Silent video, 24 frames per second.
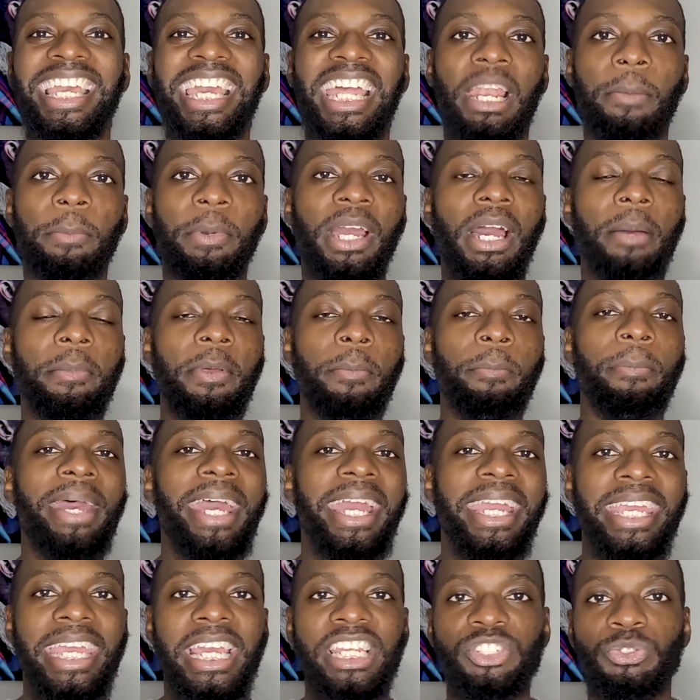And I'm coming
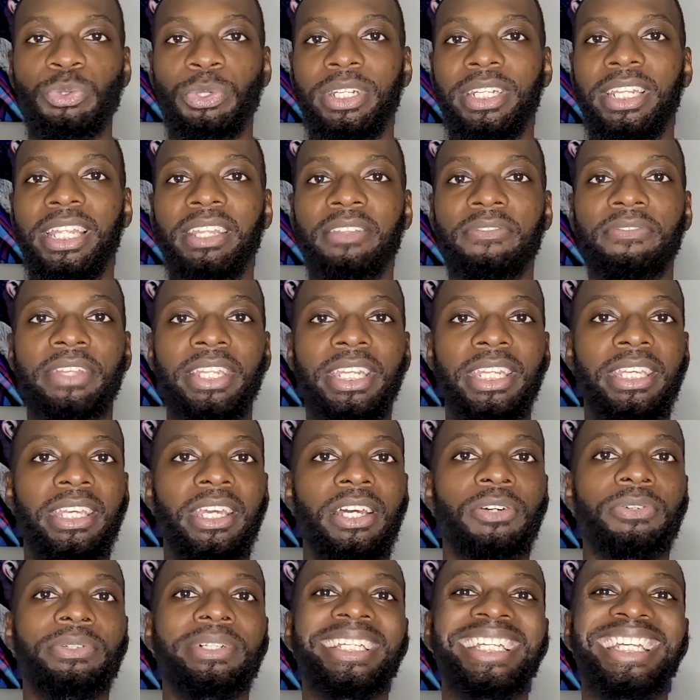back at you with another
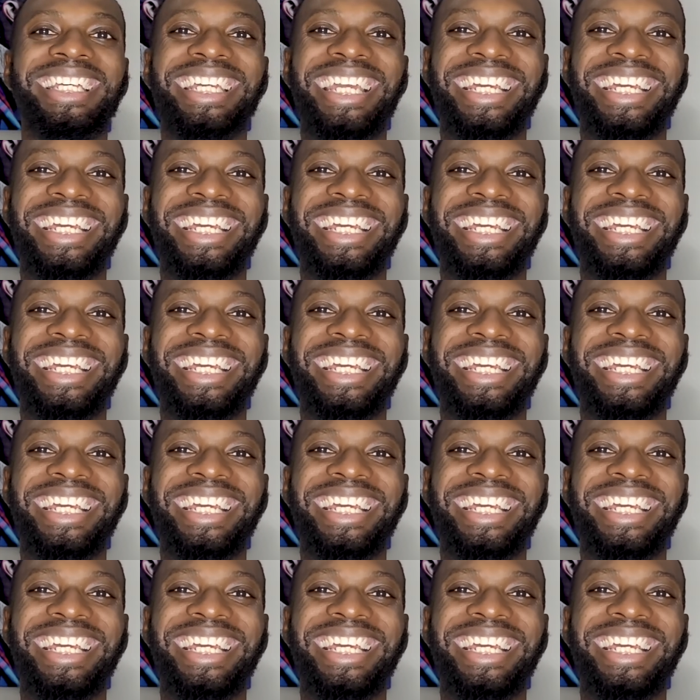video.